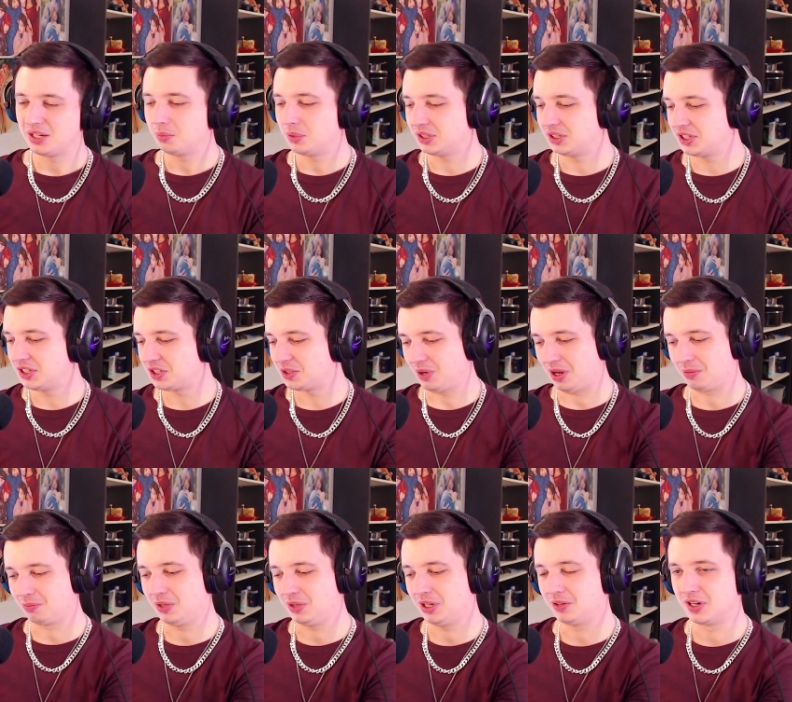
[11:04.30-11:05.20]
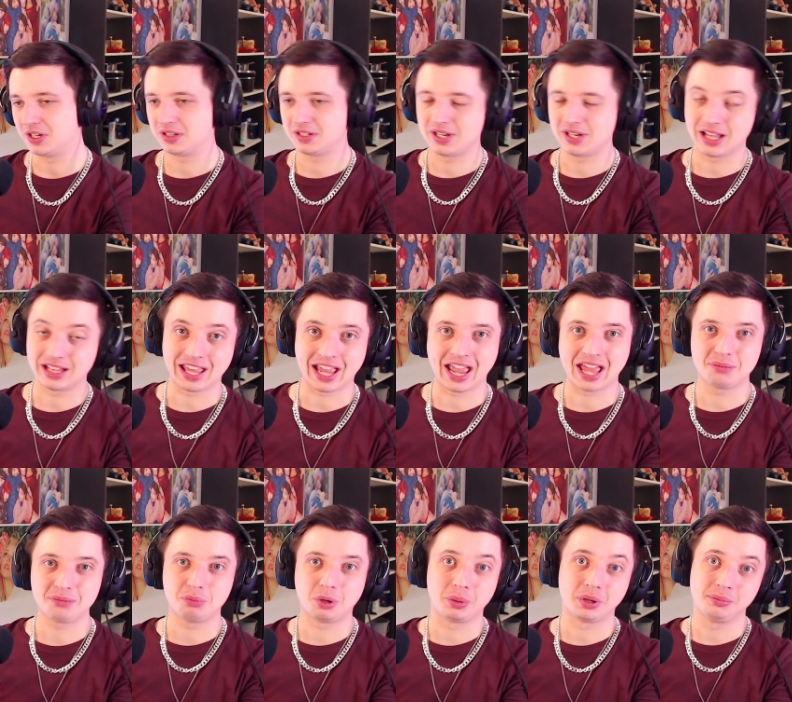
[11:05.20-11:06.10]
But this is what I mean, right? Like the
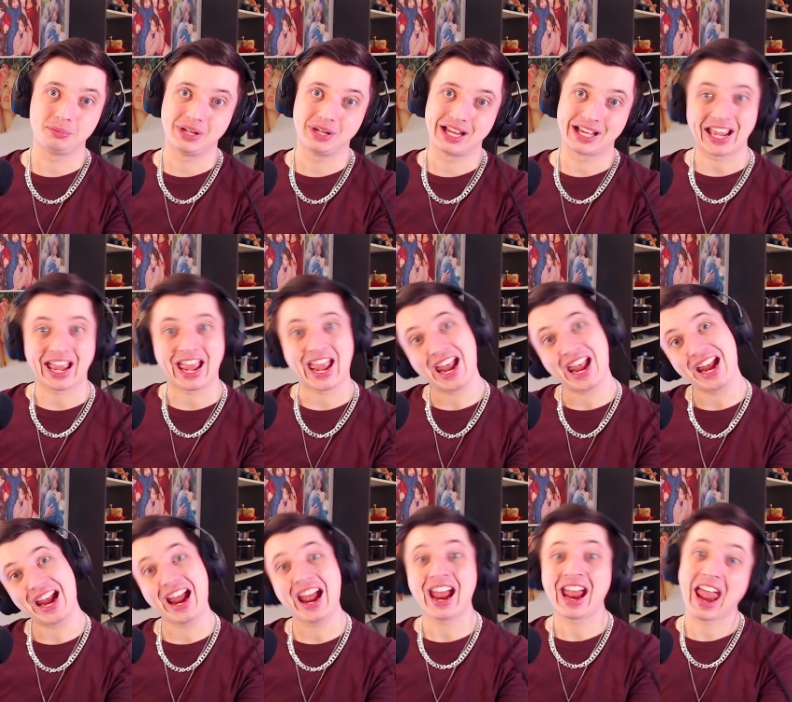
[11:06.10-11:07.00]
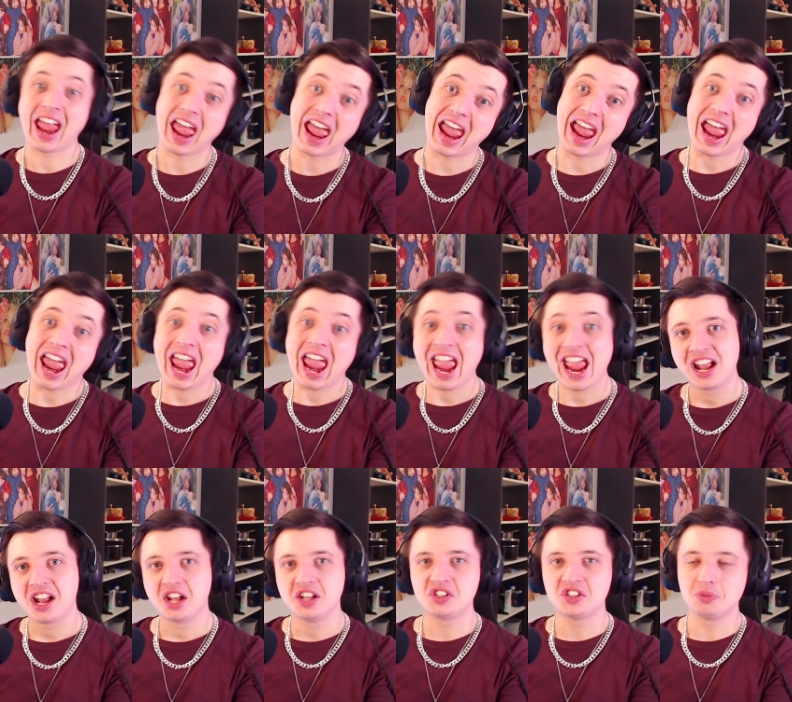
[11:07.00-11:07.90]
head bopping be like,
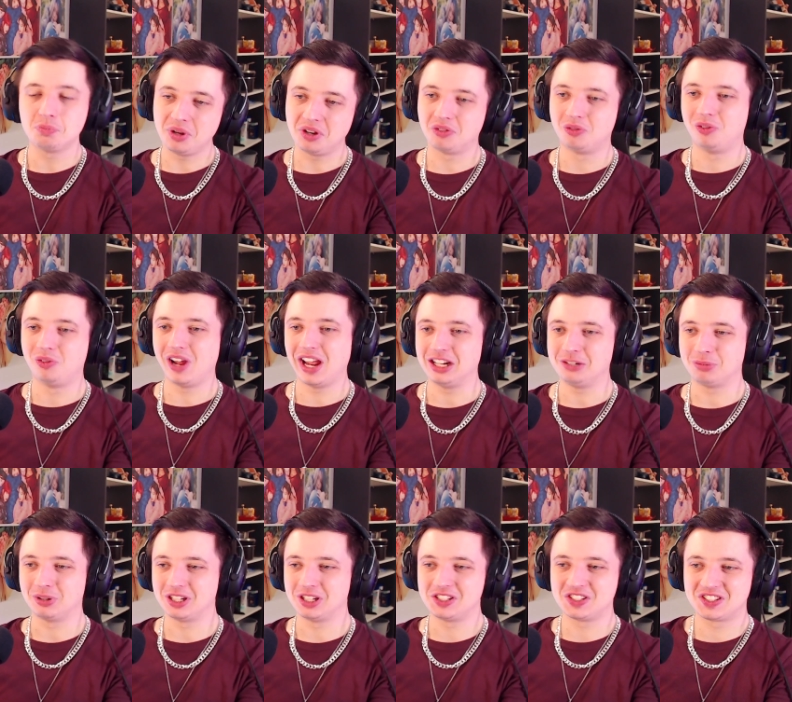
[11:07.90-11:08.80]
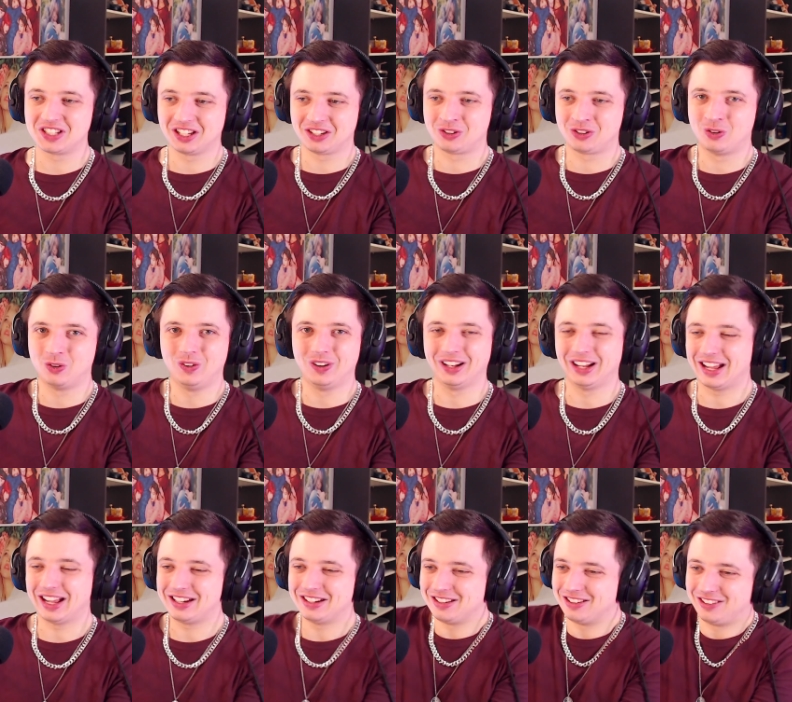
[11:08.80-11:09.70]
it's a bit fake, but it's still cool. I
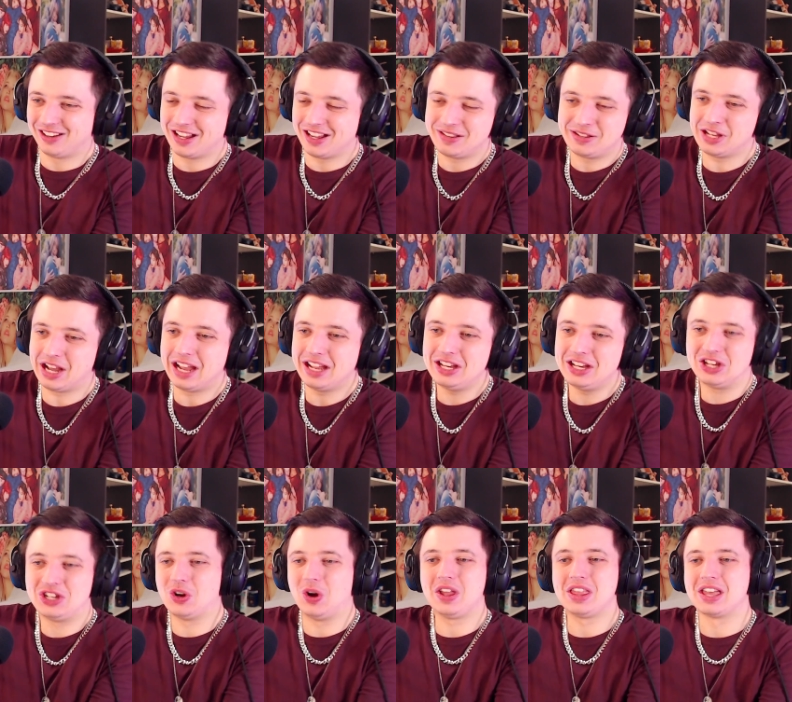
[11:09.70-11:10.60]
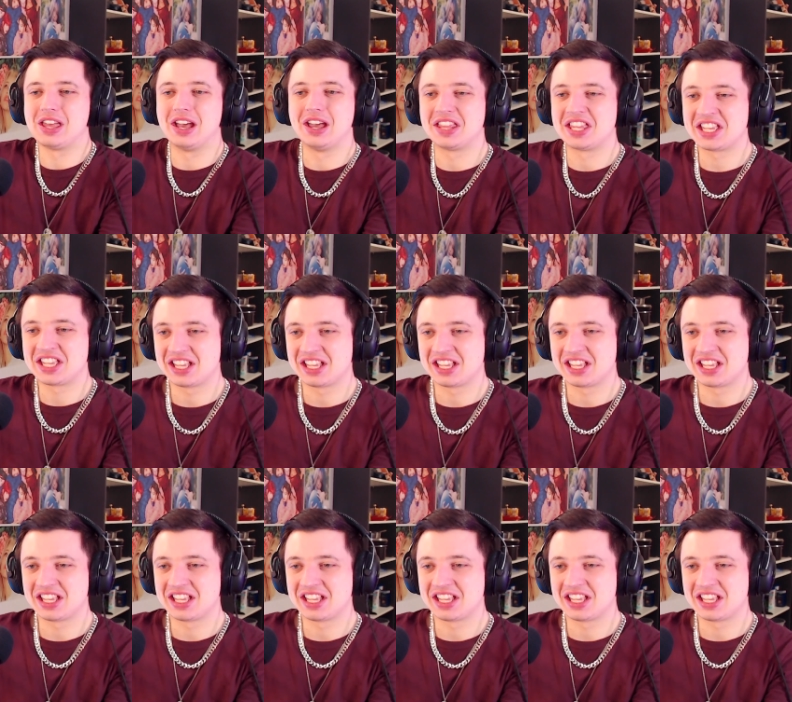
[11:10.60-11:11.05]
don't know. I, I enjoy that.